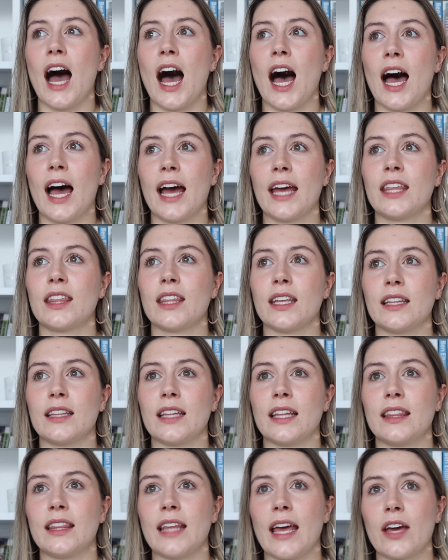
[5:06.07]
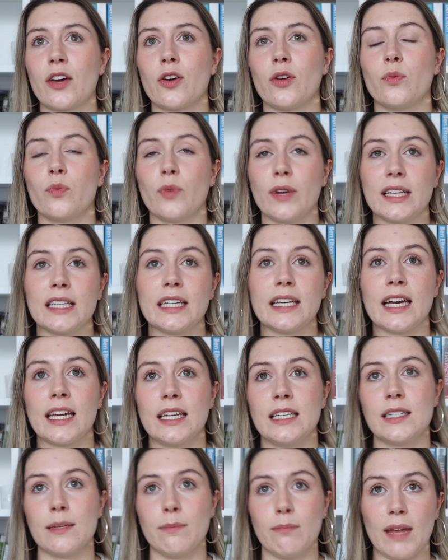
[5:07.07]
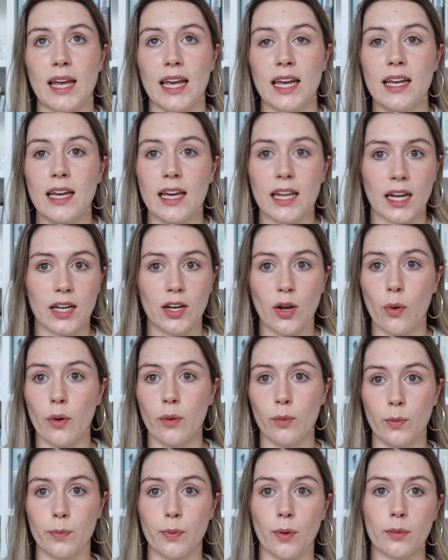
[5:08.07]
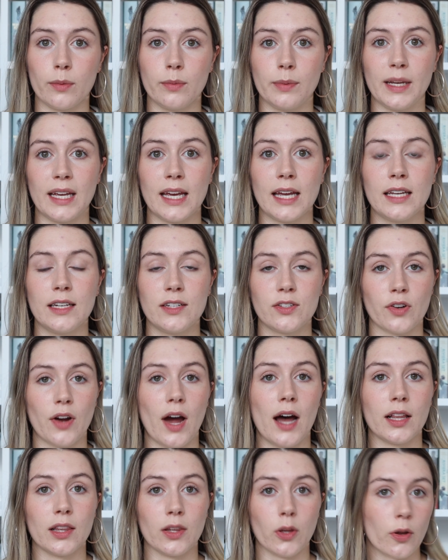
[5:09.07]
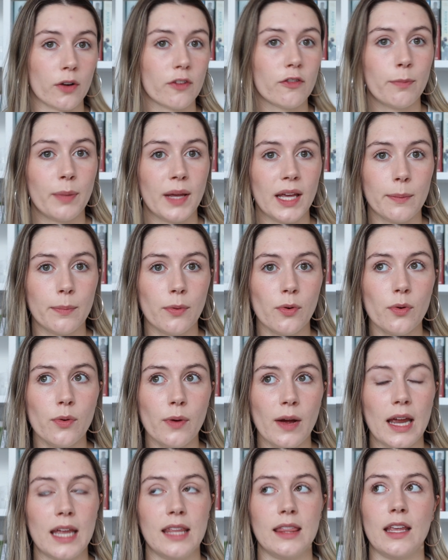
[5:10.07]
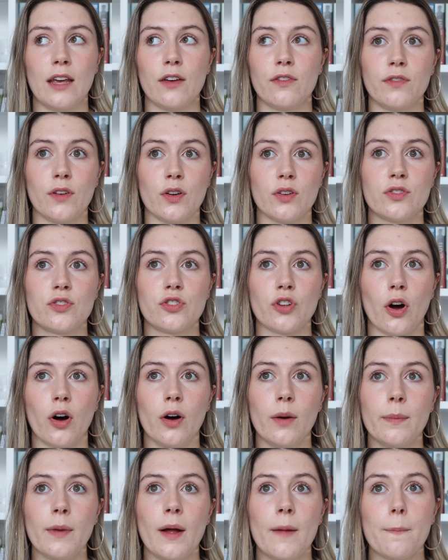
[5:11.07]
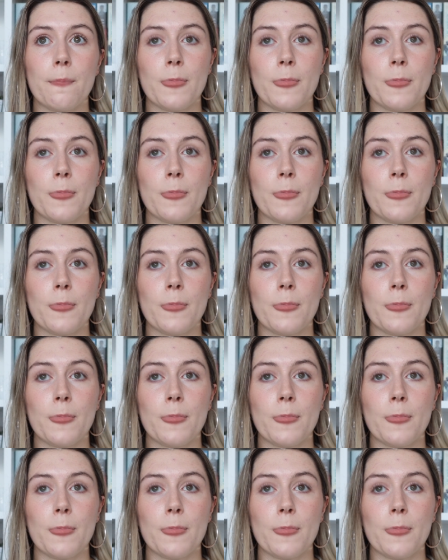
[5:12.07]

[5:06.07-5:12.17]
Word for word: I think that that could really hinder me, and I know it will probably hinder a lot of people in their first job.